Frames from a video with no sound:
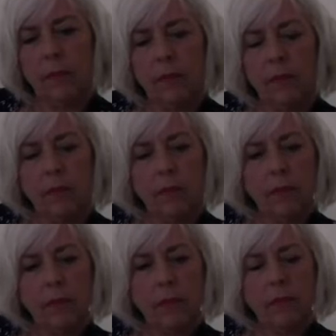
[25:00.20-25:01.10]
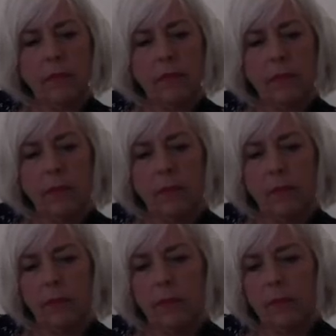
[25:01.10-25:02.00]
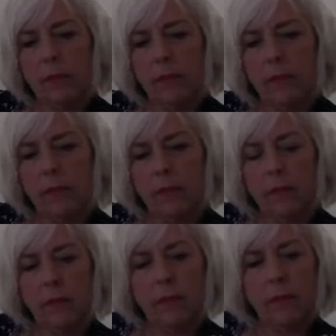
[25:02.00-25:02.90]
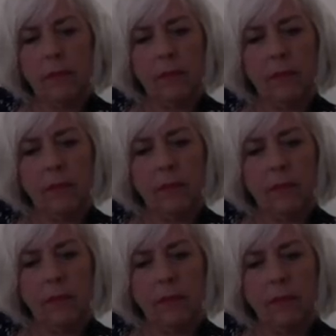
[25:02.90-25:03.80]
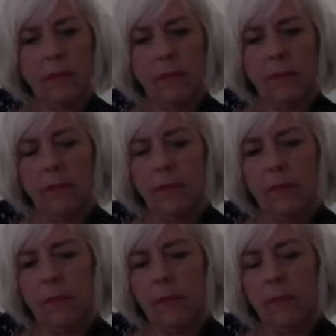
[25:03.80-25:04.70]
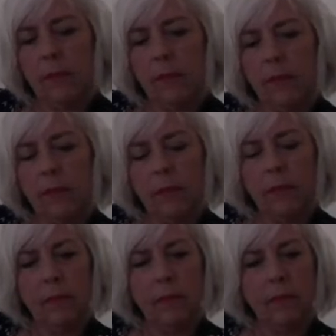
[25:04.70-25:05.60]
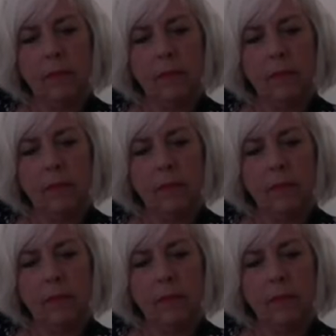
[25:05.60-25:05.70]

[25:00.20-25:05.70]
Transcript: The person shown says nothing.